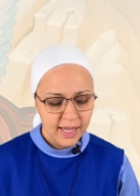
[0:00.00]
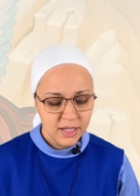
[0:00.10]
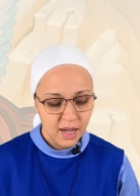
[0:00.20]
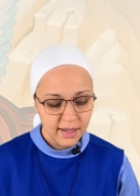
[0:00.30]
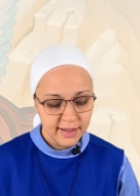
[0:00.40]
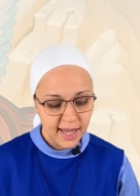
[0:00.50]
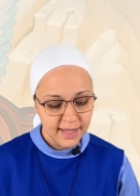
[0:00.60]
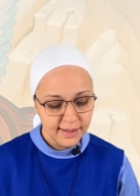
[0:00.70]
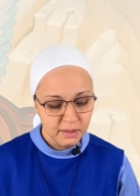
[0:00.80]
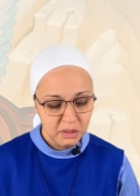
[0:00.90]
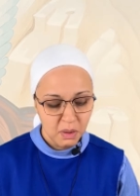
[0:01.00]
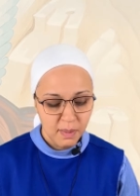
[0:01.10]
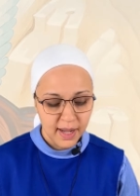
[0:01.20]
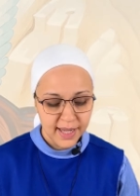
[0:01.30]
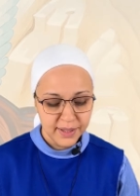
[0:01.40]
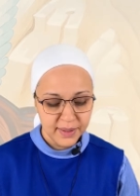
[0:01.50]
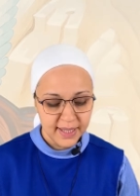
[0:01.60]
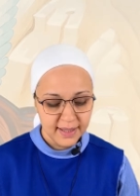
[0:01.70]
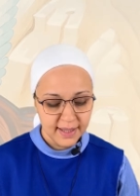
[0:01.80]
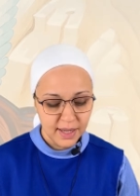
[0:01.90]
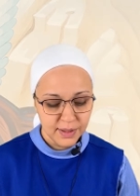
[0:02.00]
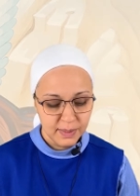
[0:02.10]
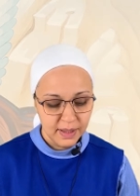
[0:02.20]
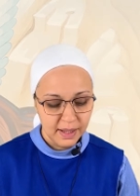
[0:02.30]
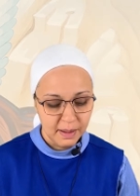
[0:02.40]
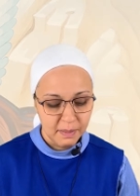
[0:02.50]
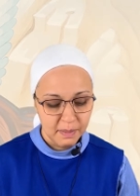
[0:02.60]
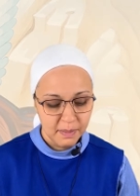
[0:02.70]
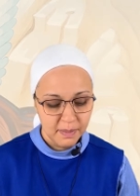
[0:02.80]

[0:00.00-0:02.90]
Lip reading: God said to Noah and to his sons with him,